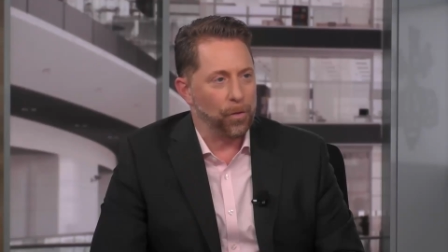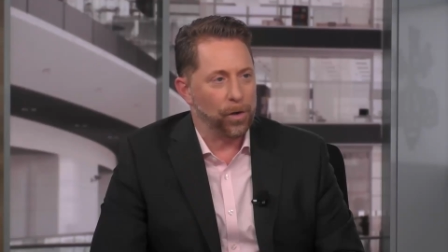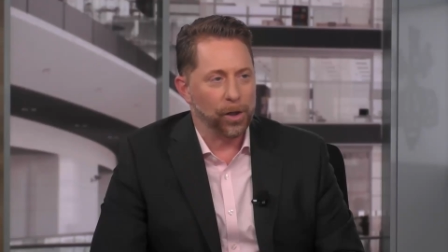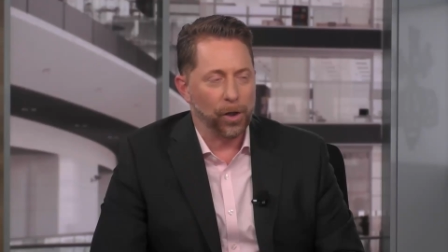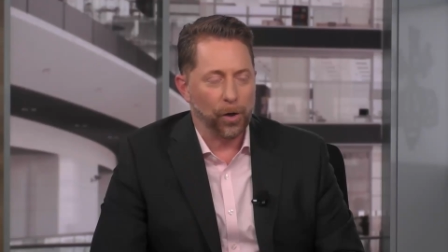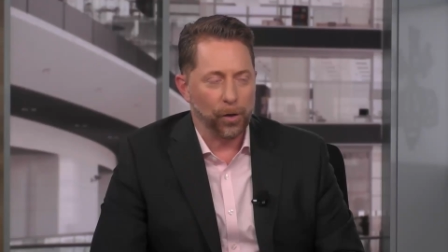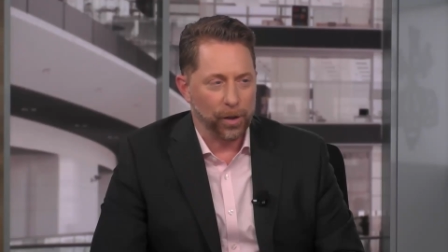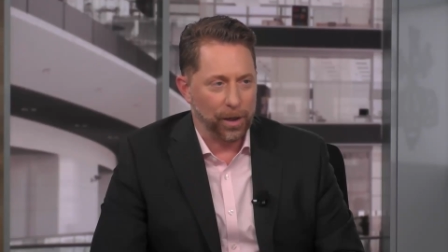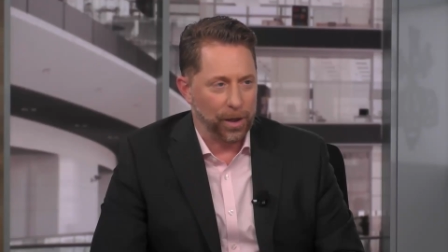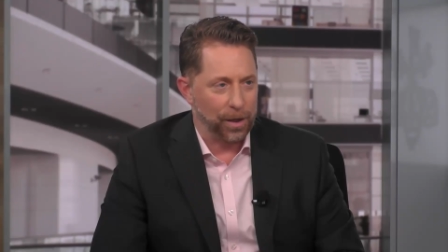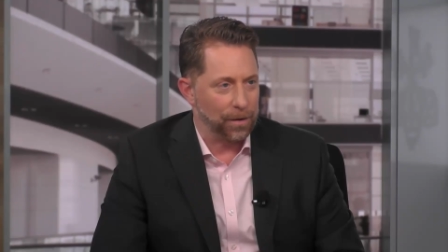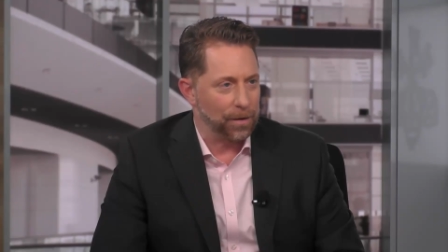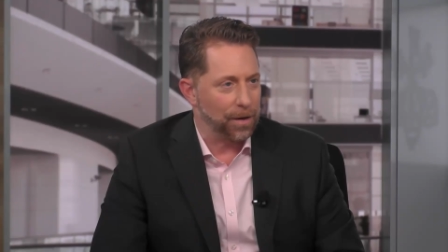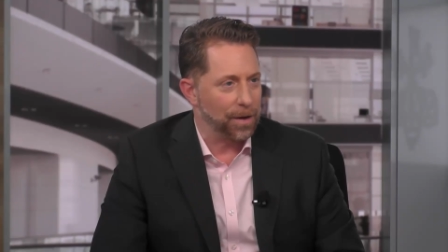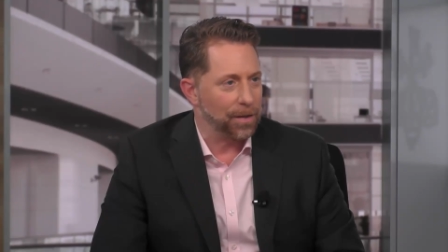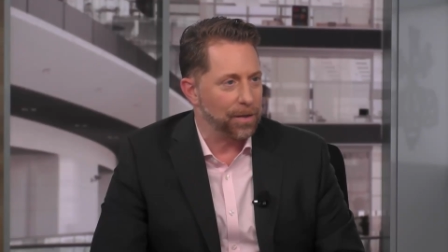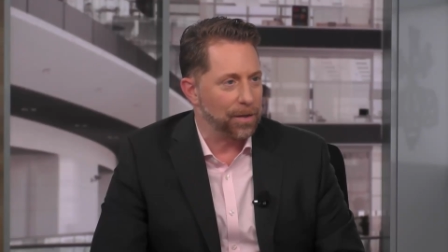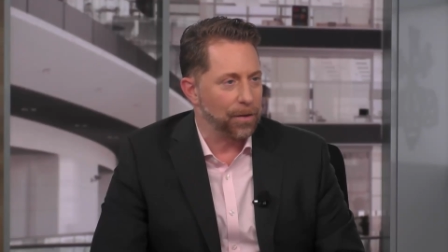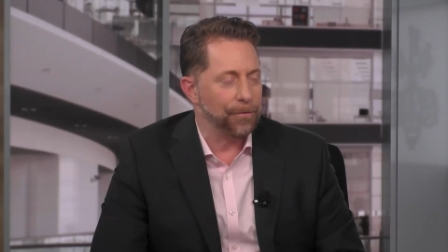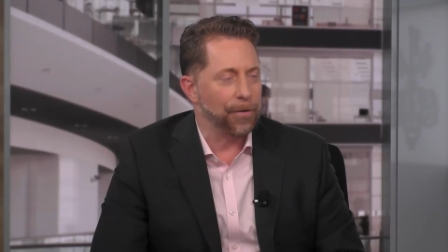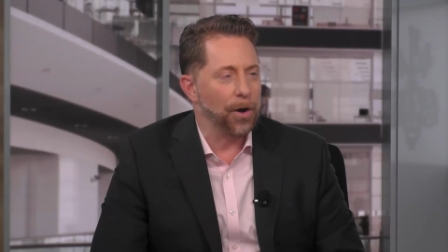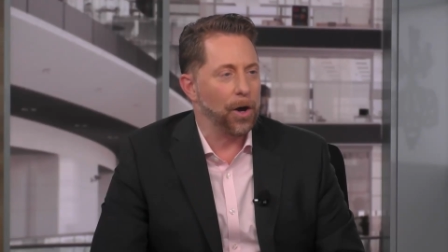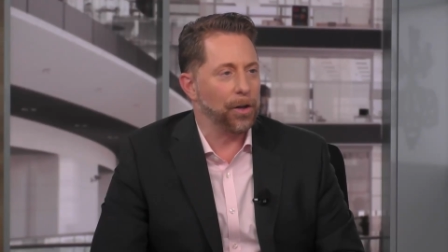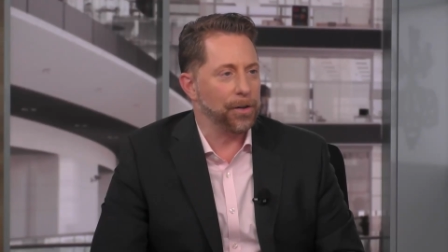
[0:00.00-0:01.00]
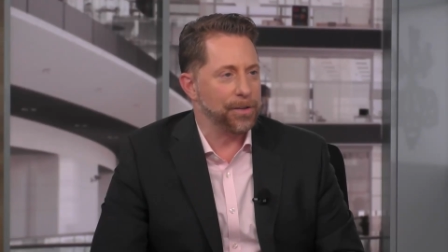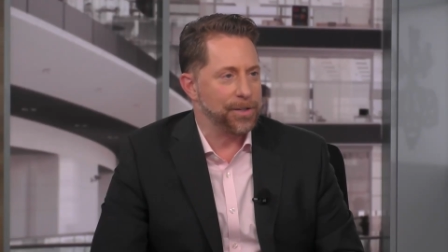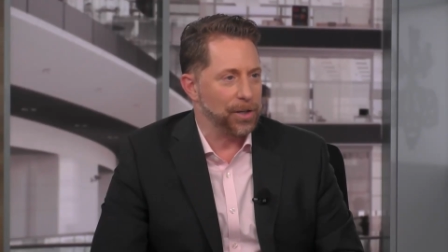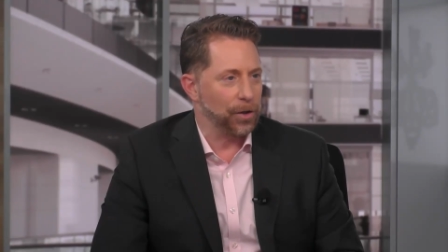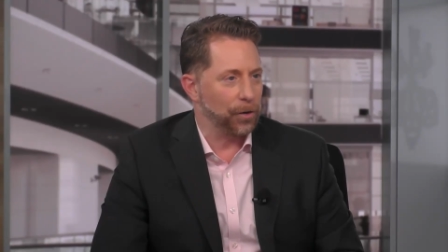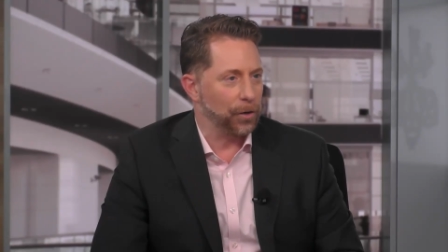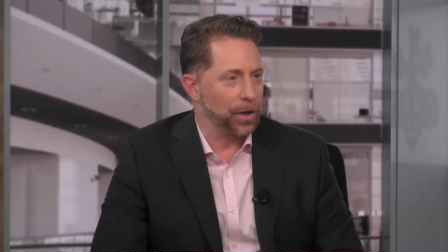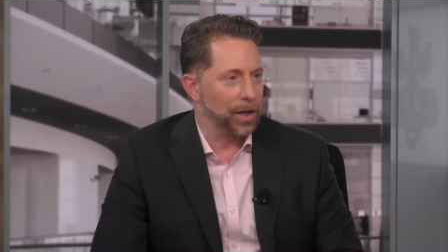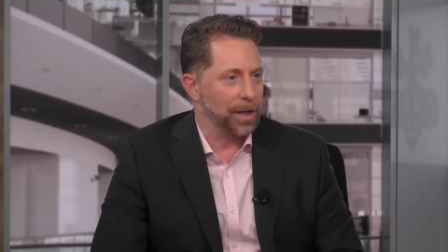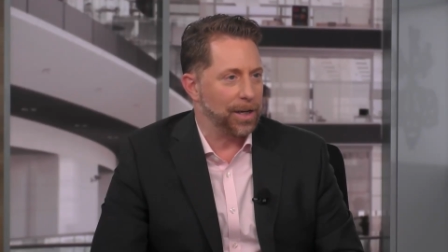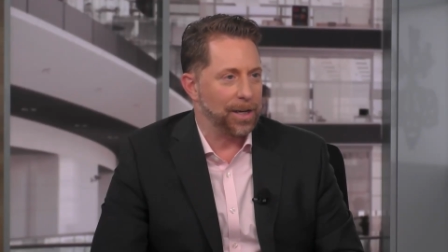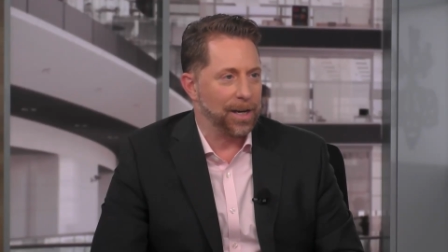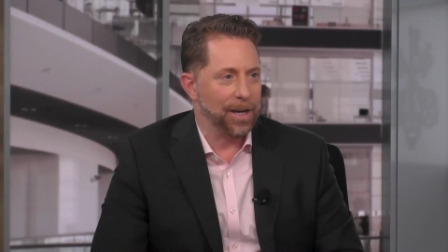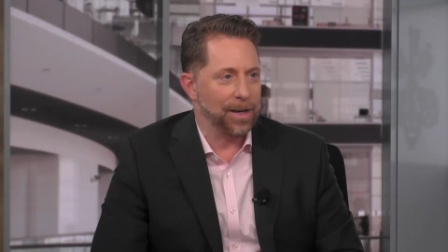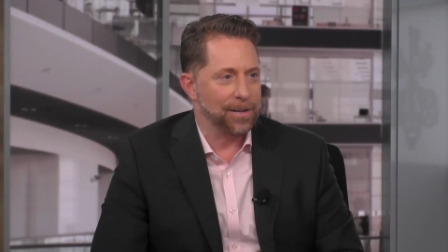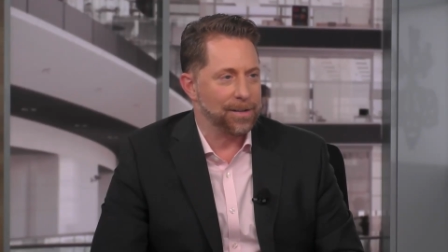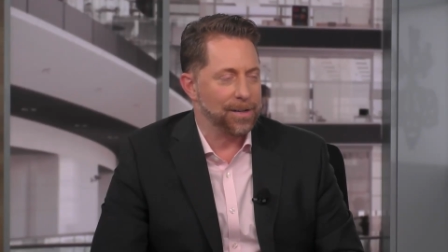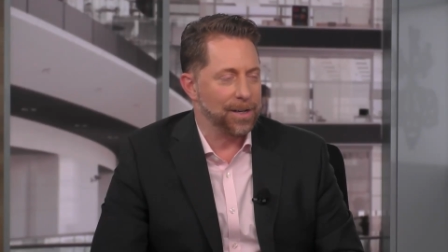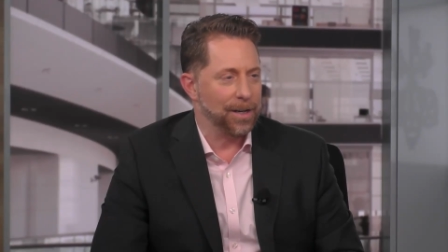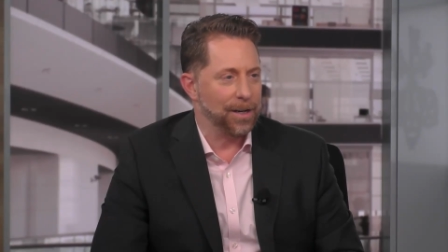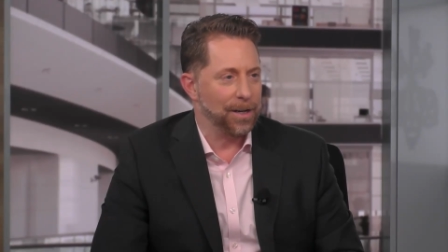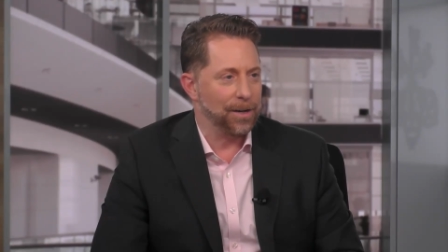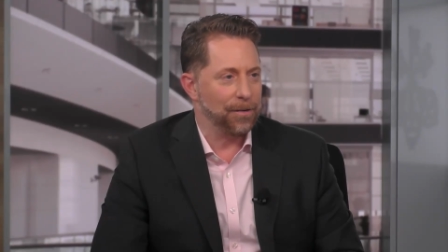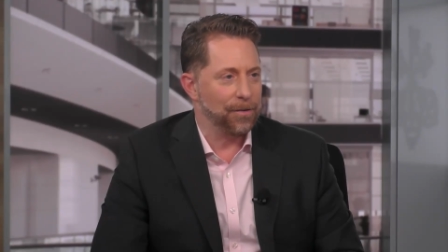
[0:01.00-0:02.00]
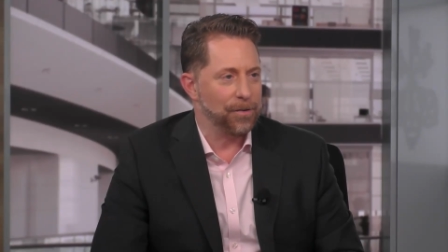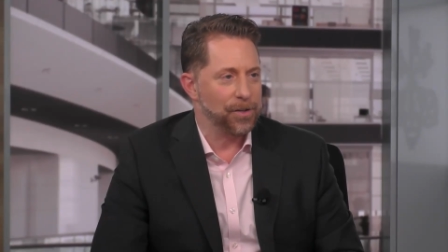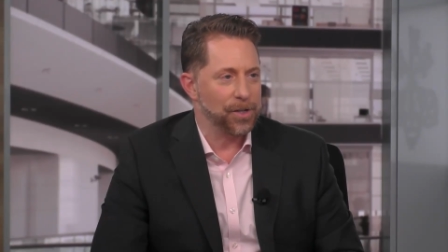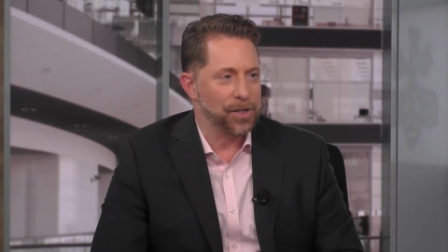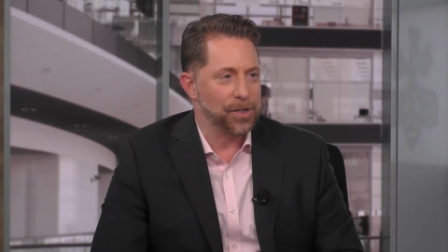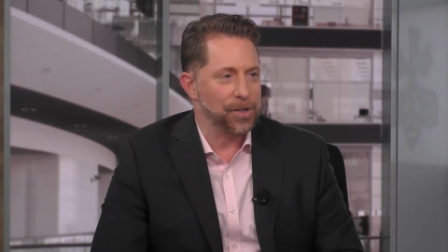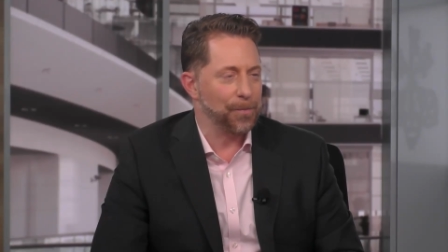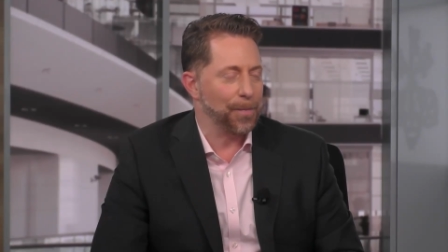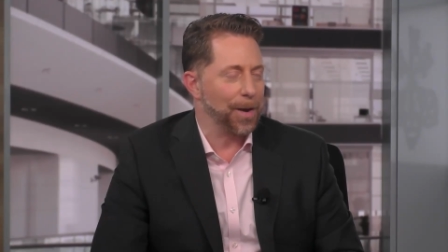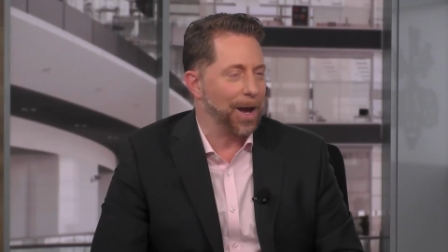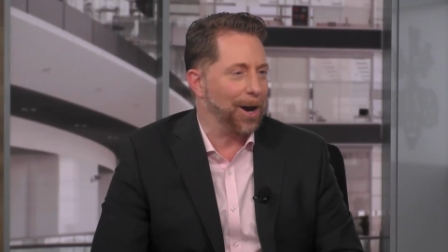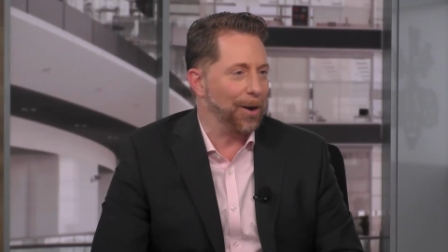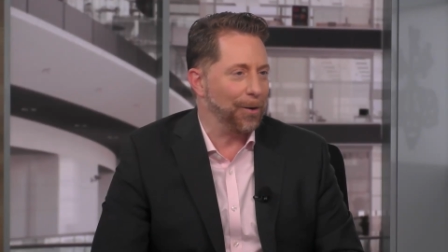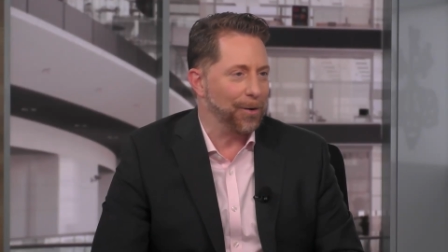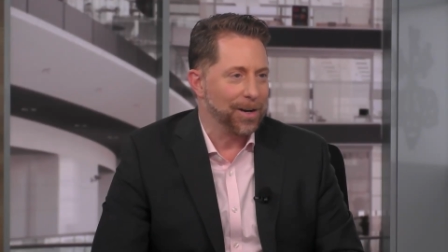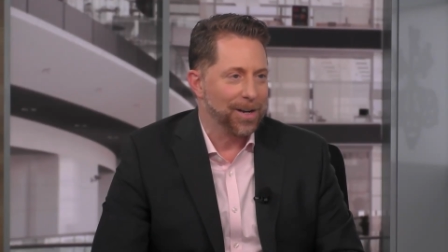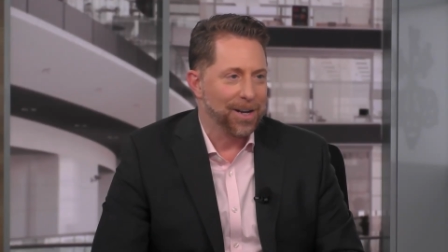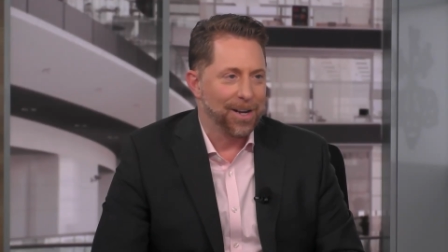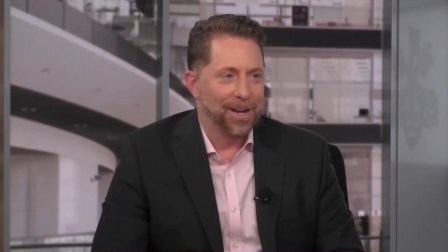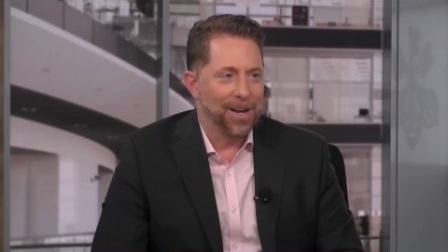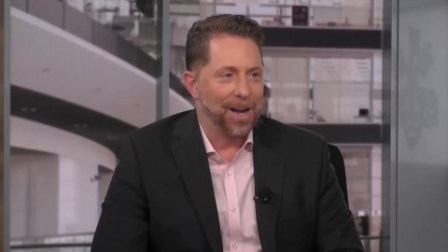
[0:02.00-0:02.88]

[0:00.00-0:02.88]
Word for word: clearly, the volatility kicked in just about